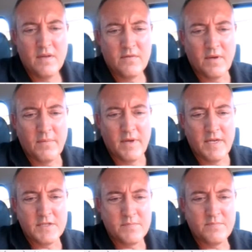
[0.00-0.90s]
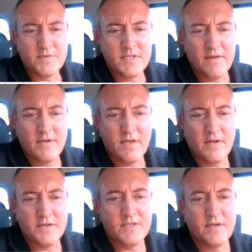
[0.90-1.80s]
So, anyways, seven
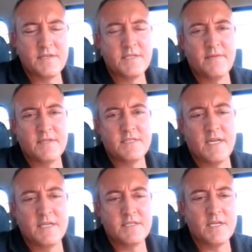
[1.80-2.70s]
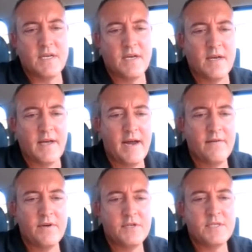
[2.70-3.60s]
dollars thirty-seven cents uh,
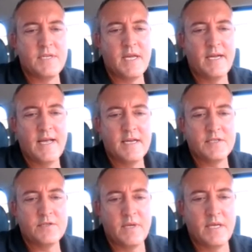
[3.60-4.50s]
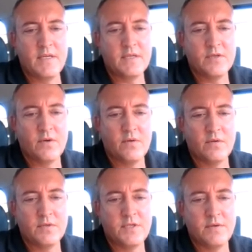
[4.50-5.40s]
average day last week.
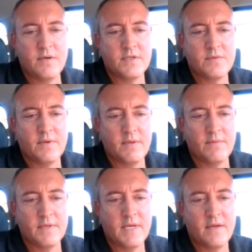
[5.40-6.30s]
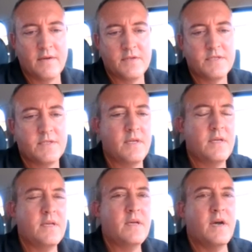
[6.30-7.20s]
Total two hundred twenty-one dollars
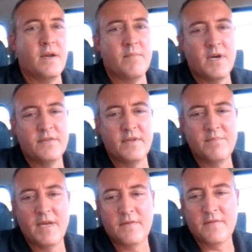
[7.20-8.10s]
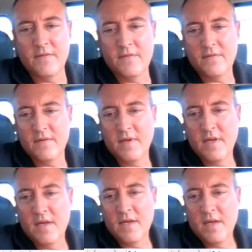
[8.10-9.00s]
on a monthly basis.
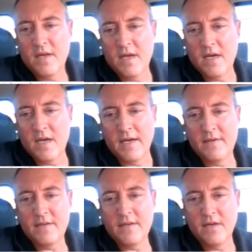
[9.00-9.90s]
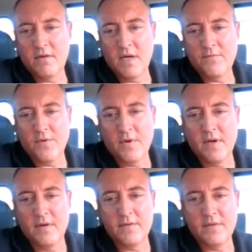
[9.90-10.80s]
Uh, I did go up four
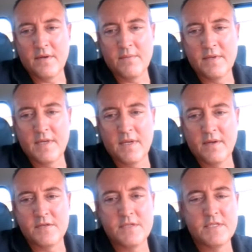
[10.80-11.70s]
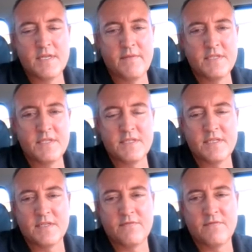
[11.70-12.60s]
hundred thirty-one dollars seventy-six
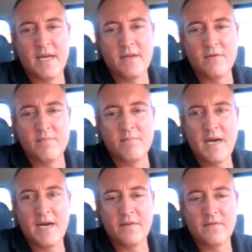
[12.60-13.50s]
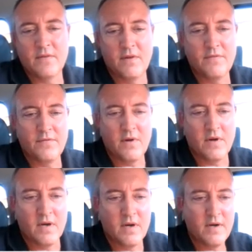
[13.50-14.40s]
cents value mine so
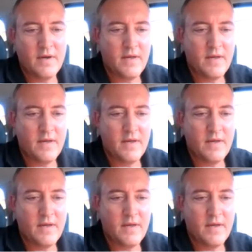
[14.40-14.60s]
far.